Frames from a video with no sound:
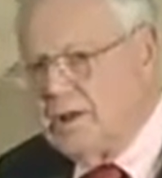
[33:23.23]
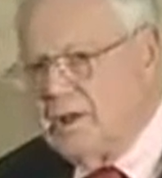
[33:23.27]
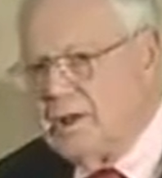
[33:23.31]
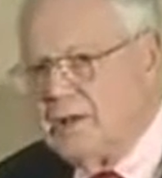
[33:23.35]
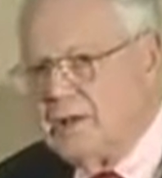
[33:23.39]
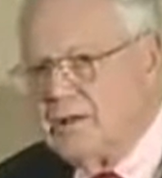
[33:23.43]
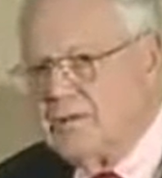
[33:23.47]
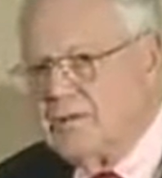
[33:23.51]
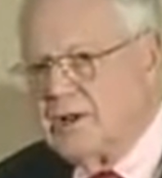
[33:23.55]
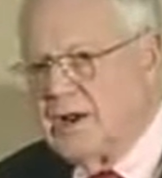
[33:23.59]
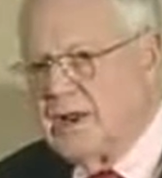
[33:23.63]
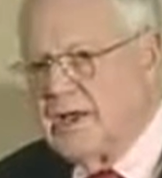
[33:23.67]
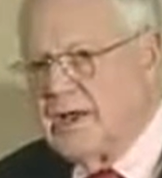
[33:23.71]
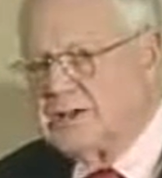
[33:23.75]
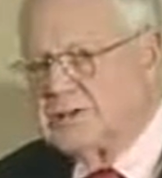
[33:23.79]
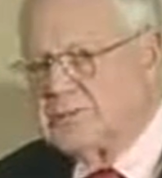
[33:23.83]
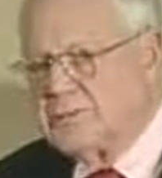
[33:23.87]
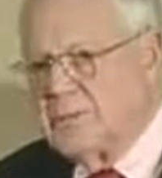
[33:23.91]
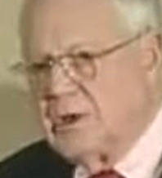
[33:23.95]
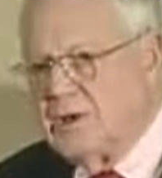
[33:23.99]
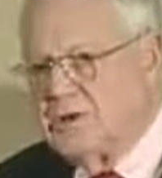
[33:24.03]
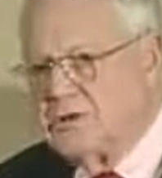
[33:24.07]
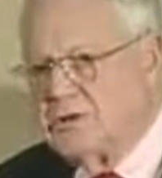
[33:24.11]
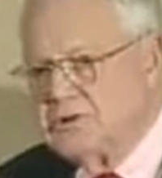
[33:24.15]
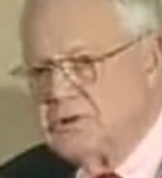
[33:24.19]
uh, the last
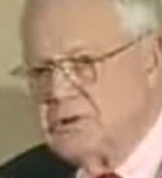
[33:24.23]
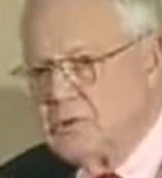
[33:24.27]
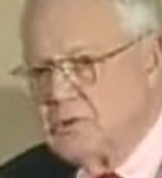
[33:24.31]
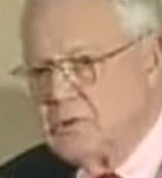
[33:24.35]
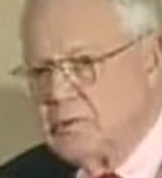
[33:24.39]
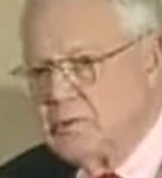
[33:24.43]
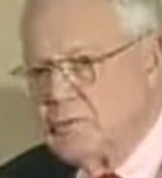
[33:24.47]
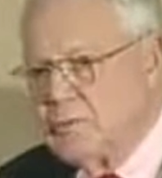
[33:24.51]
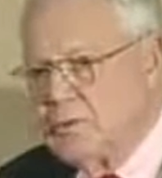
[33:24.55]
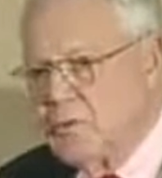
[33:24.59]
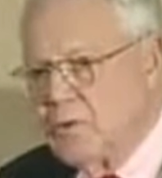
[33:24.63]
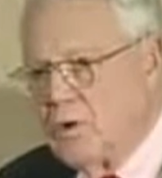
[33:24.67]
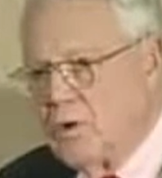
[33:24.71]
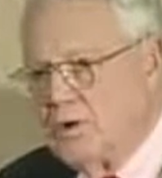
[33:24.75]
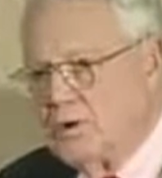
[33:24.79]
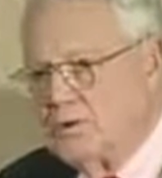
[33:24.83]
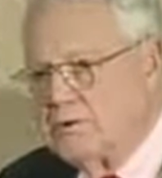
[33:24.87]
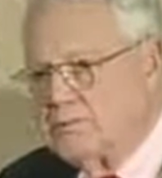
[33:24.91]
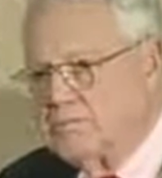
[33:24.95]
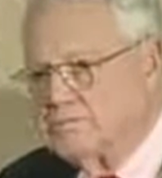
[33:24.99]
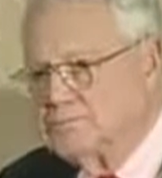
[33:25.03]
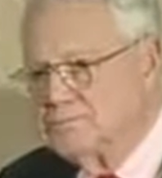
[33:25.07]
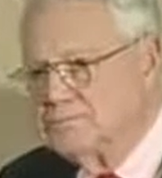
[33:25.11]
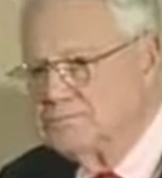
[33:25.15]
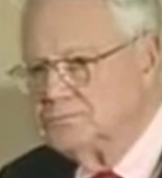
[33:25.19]
page of the report
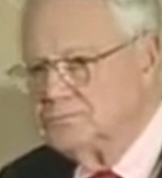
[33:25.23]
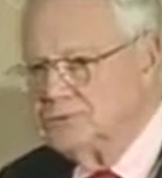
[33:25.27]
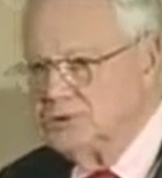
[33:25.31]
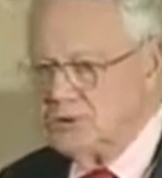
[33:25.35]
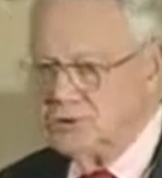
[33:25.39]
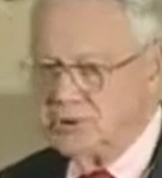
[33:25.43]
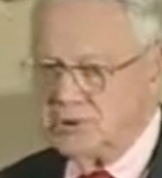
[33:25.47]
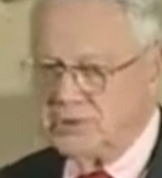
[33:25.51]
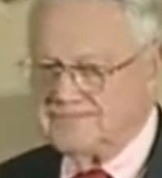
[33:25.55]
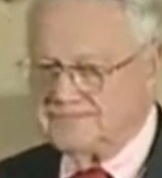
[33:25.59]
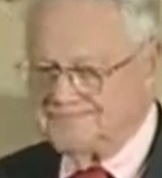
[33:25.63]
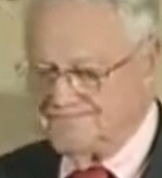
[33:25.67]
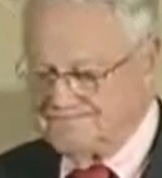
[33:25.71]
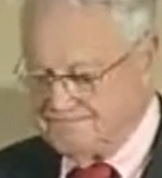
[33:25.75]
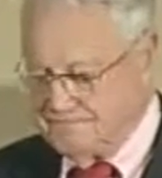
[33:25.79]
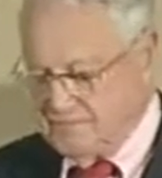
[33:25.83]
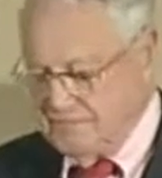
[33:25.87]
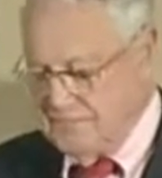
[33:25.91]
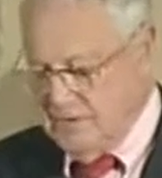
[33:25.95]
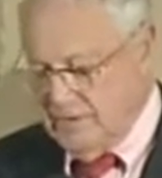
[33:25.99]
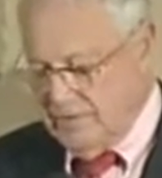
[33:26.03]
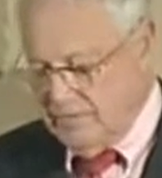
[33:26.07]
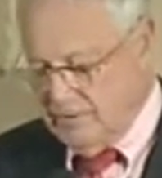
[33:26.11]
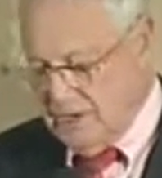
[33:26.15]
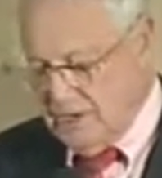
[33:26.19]
to you.
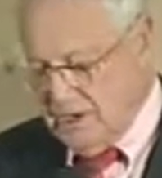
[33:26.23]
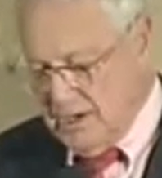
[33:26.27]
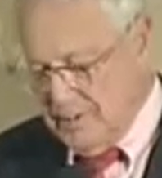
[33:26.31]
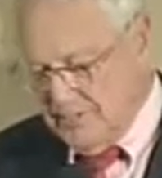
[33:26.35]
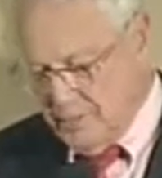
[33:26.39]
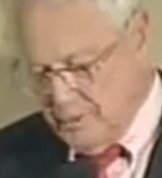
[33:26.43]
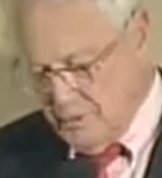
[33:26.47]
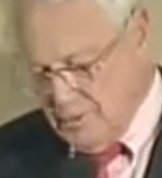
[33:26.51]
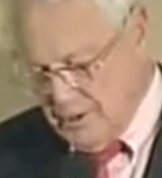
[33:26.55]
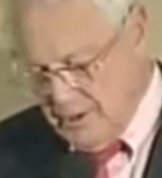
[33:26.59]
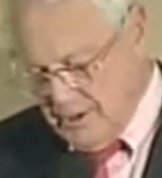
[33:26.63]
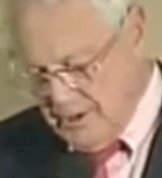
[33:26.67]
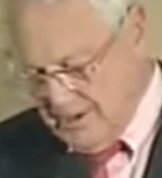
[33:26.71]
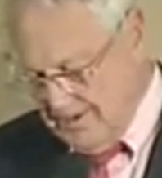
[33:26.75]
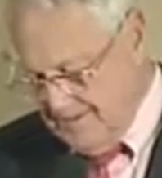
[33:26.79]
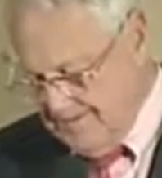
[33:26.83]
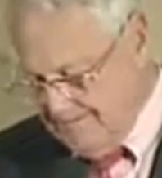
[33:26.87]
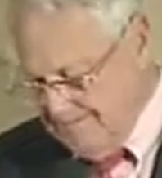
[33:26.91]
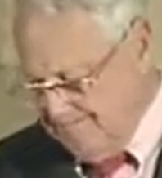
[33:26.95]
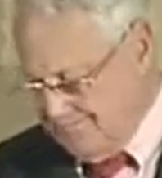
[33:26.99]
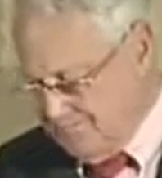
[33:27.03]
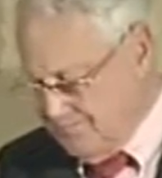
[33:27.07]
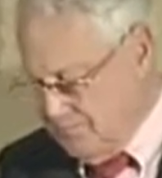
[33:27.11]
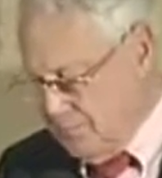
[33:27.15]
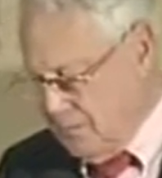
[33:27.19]
I have a copy right here.
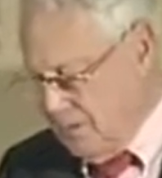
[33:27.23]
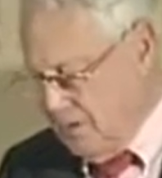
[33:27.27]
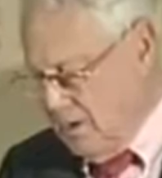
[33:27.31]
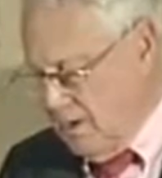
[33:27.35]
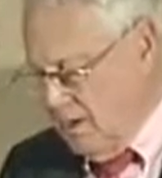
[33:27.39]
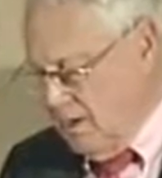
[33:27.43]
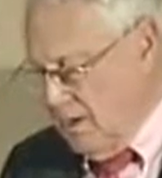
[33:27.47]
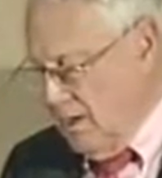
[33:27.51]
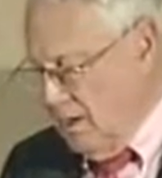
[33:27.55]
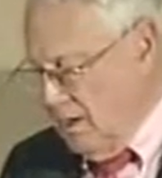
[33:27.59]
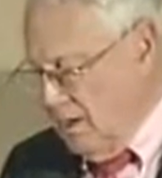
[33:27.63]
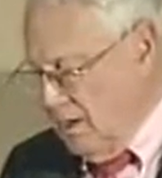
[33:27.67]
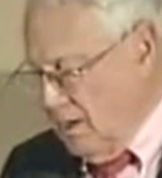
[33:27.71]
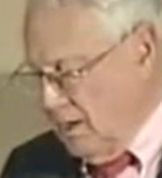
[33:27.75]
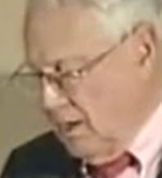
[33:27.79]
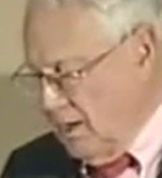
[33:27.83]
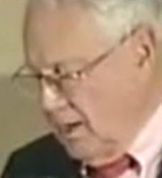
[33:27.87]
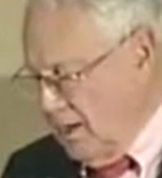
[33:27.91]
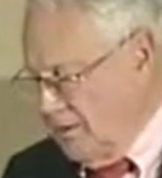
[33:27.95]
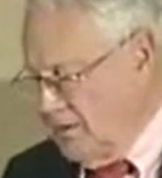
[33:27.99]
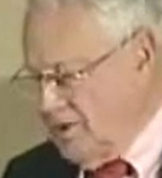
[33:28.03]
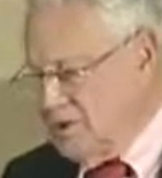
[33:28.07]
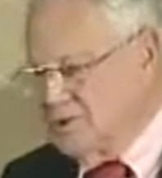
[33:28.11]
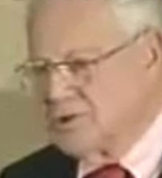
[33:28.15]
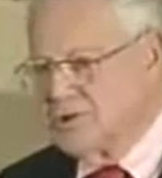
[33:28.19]

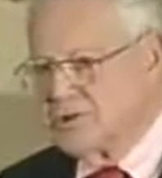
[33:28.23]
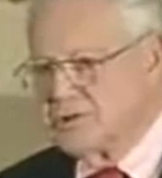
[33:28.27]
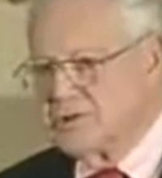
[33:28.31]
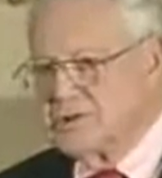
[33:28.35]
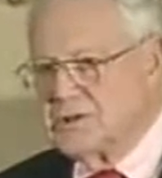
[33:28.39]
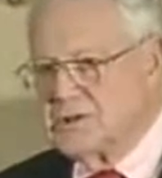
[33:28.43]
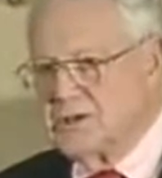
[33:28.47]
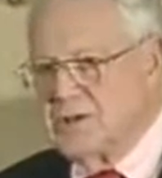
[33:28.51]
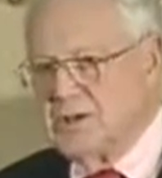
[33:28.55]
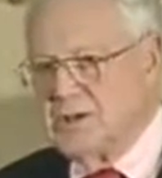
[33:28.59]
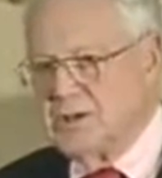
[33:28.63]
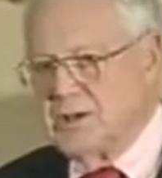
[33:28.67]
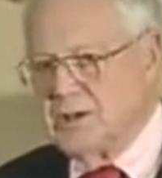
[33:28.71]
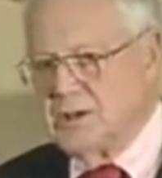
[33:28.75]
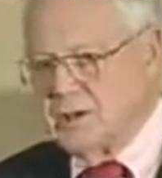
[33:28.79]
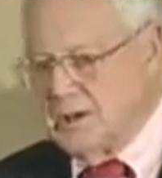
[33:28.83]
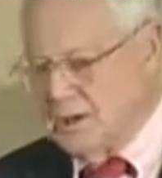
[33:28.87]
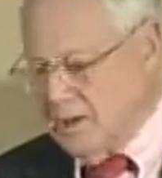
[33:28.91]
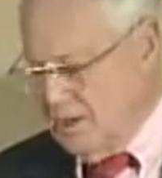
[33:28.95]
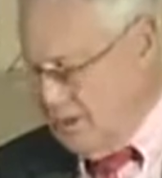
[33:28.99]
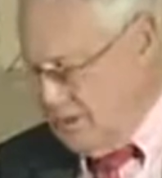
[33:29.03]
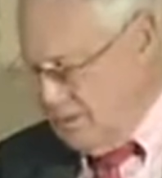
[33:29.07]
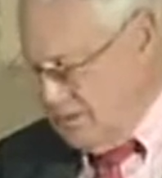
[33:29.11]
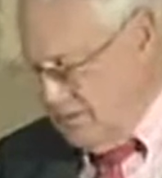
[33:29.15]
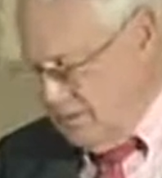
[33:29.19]
And this is the
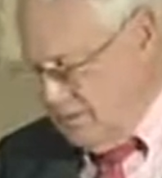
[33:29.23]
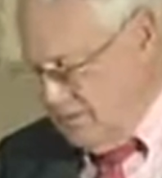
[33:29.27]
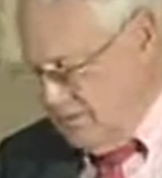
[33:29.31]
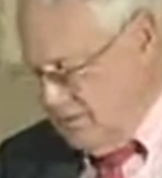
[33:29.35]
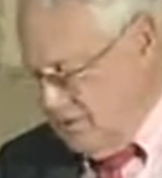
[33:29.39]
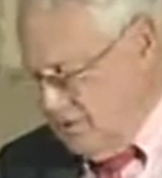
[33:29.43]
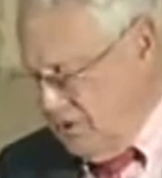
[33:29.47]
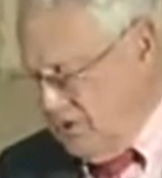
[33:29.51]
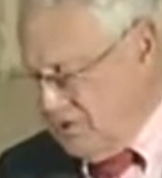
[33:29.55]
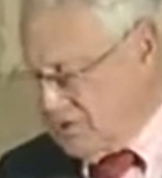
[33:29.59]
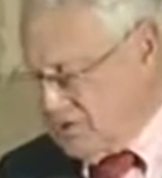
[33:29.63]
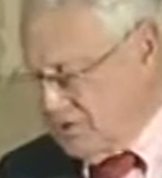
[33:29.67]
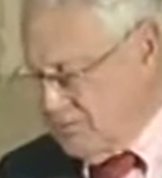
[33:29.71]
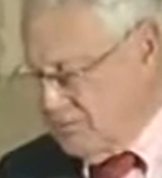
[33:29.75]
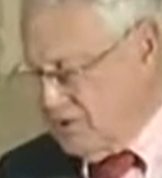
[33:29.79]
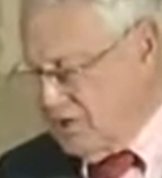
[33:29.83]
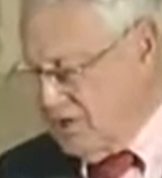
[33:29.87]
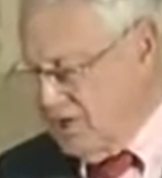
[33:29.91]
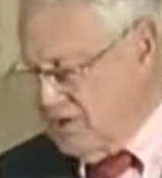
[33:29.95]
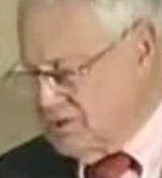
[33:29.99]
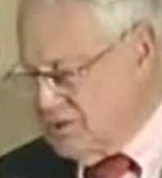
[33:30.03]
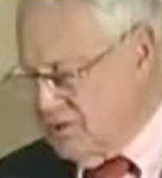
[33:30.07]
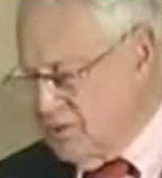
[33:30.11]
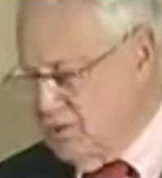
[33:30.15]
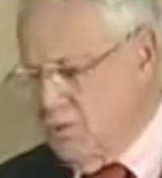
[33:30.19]
uh, customs
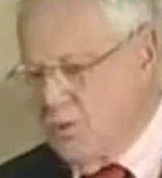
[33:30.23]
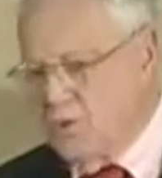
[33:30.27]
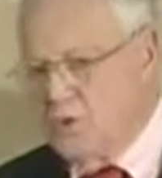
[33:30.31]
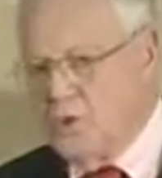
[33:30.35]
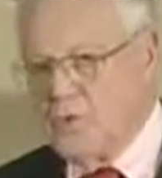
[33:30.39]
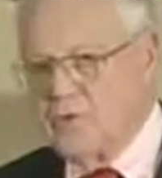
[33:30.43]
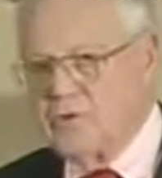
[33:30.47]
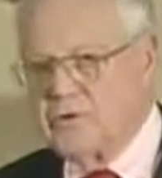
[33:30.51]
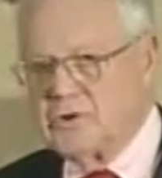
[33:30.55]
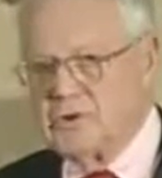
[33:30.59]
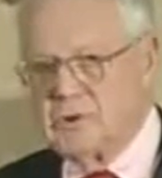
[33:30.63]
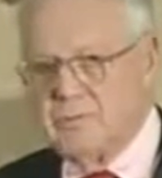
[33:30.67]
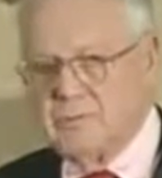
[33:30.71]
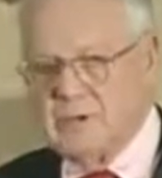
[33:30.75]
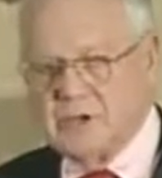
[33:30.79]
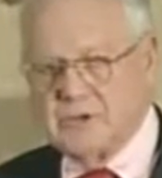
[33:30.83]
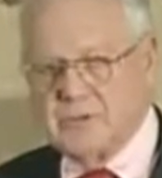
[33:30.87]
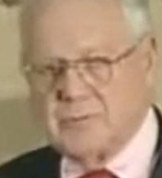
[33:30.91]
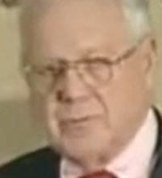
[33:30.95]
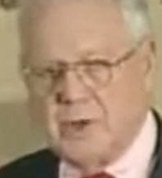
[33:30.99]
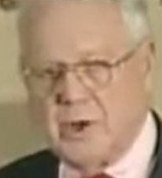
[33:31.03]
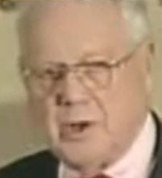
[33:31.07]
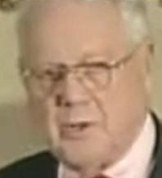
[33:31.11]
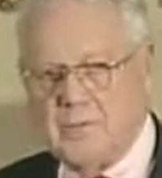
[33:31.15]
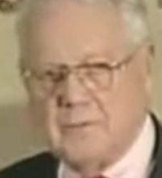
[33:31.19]
agent going over to the
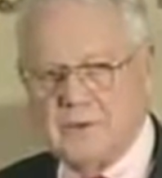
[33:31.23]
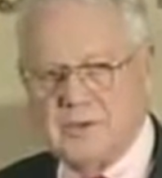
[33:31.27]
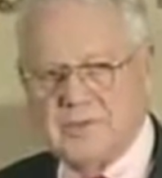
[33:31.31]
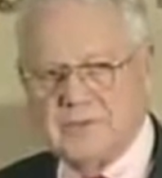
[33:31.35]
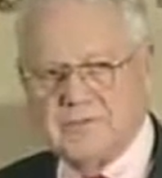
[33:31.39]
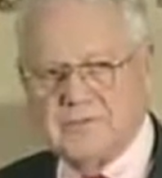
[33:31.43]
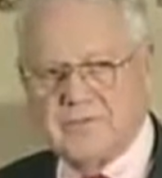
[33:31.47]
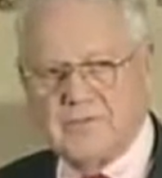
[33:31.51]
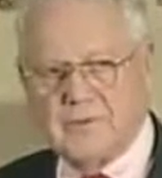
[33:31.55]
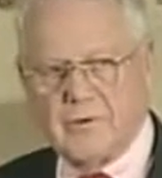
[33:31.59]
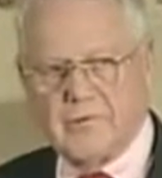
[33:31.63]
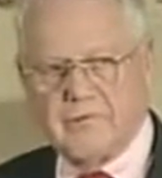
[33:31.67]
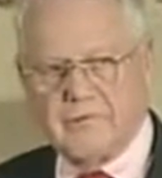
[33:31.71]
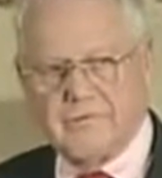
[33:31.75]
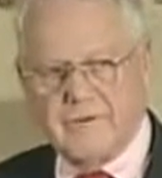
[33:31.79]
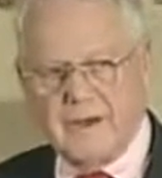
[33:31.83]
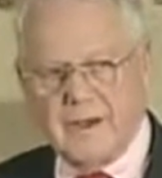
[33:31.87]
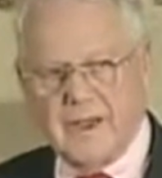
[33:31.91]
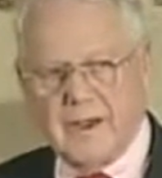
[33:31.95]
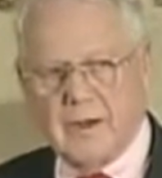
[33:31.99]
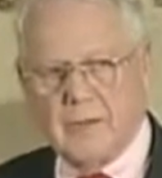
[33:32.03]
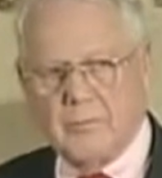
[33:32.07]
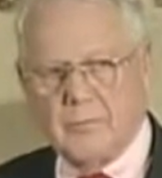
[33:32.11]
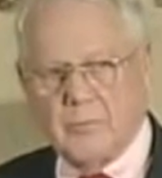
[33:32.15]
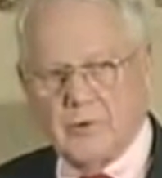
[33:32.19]
Metropolitan Police for a
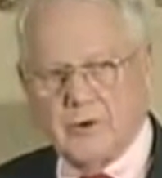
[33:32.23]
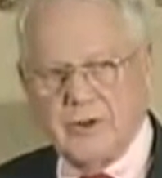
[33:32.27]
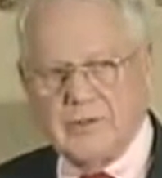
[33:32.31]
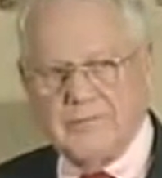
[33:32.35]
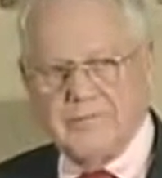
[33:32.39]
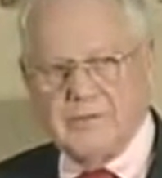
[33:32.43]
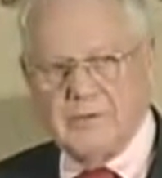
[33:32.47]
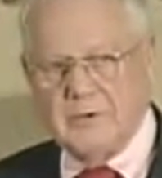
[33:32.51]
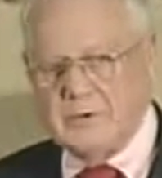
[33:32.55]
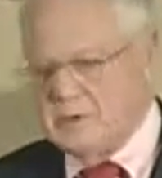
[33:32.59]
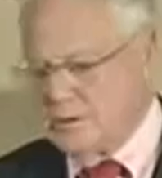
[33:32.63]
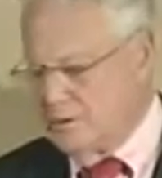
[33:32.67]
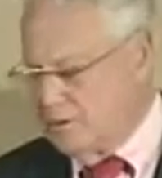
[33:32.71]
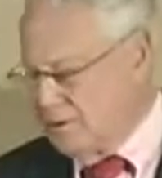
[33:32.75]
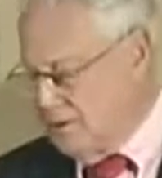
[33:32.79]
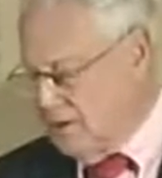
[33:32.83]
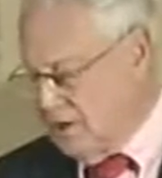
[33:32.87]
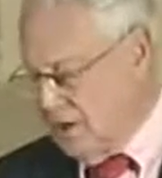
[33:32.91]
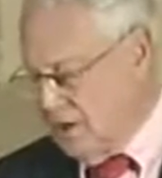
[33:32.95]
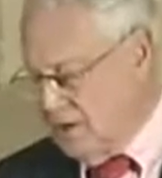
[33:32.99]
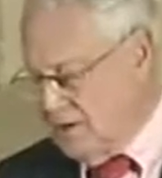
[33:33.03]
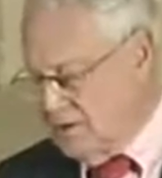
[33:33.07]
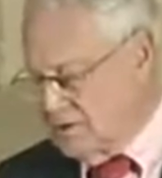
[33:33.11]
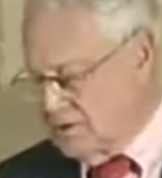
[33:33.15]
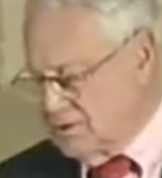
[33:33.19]
final briefing on the
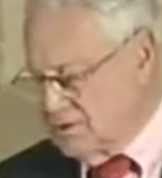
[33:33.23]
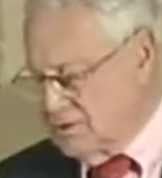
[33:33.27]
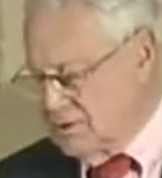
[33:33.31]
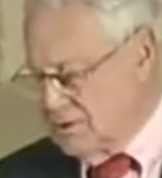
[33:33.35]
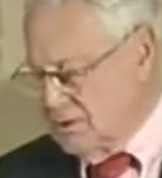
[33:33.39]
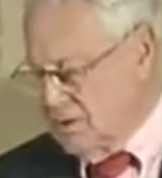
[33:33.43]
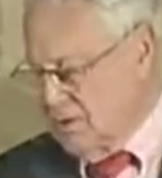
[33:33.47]
case.